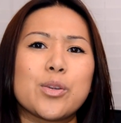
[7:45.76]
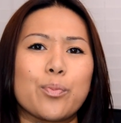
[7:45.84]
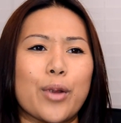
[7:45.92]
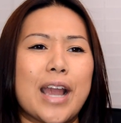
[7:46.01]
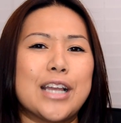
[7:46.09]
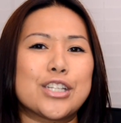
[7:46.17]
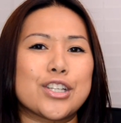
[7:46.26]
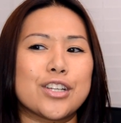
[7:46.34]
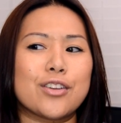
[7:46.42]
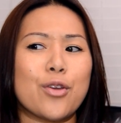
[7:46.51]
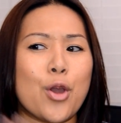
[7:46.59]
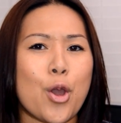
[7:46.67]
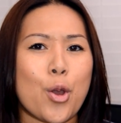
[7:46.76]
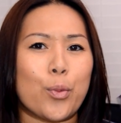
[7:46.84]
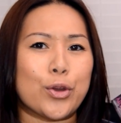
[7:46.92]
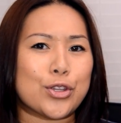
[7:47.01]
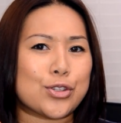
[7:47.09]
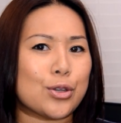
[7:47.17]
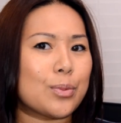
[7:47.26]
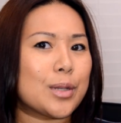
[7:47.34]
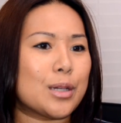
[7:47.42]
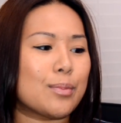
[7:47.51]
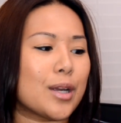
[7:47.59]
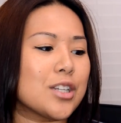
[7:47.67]
abrasion with so
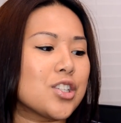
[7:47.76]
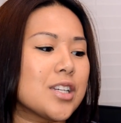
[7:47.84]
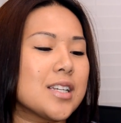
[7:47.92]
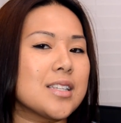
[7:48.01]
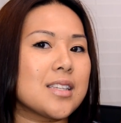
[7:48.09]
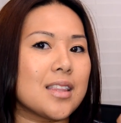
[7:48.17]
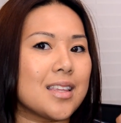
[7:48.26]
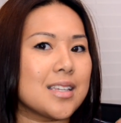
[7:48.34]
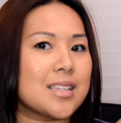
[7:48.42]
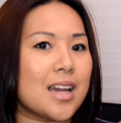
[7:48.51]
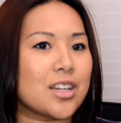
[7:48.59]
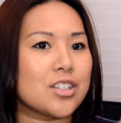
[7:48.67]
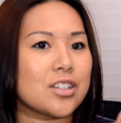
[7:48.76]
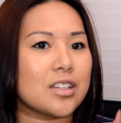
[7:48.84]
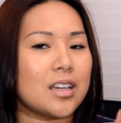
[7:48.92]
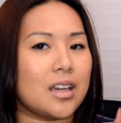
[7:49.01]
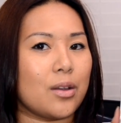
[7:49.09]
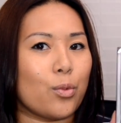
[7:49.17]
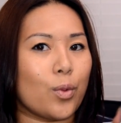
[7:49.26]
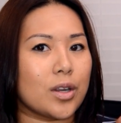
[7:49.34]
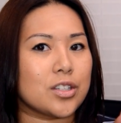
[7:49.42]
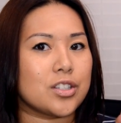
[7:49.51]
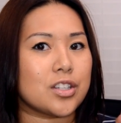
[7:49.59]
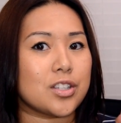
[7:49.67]
many brushes. This actually
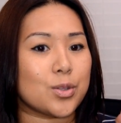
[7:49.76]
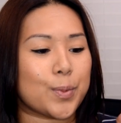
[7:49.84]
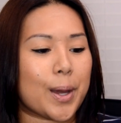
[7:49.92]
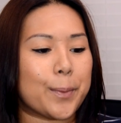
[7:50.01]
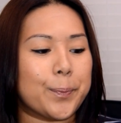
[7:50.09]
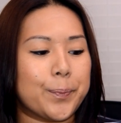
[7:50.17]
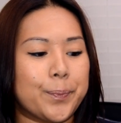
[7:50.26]
works just as well.